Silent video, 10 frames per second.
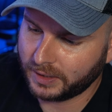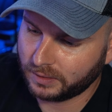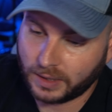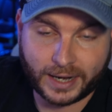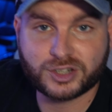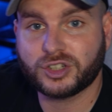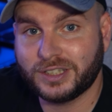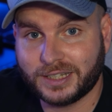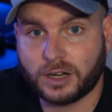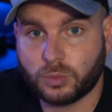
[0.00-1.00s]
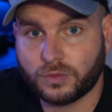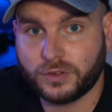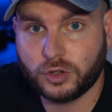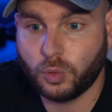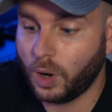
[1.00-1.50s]
and I actually did a
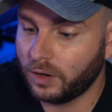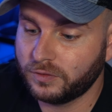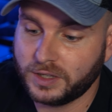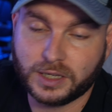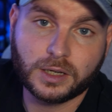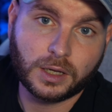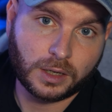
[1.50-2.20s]
review of the